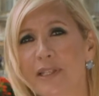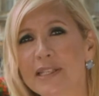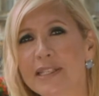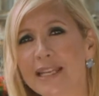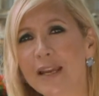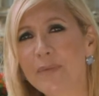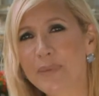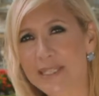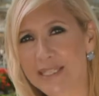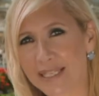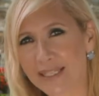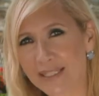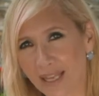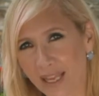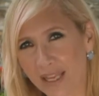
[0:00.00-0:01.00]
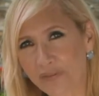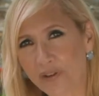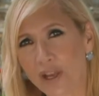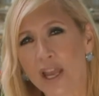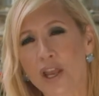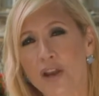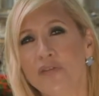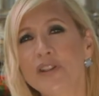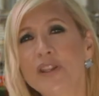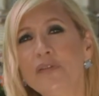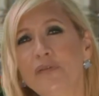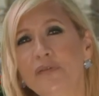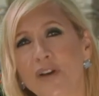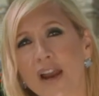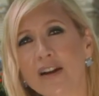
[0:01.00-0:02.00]
to CNBC Life for the
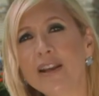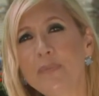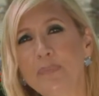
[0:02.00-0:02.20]
very